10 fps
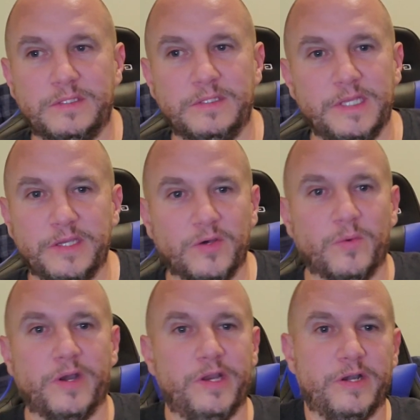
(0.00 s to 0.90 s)
deal
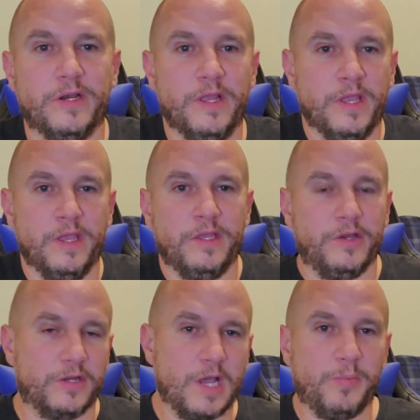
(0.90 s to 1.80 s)
where
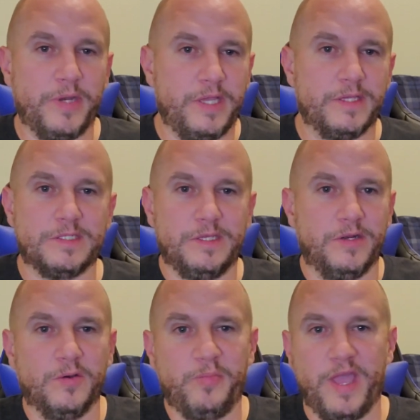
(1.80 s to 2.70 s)
your company is
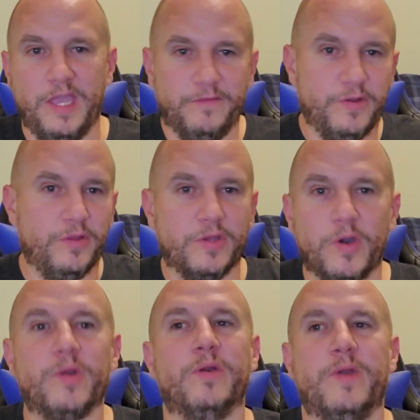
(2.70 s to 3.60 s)
paying for you to
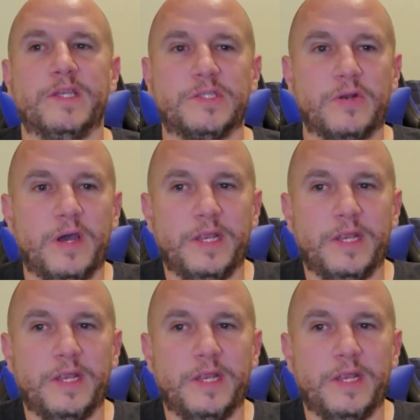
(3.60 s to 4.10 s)
go to a restaurant.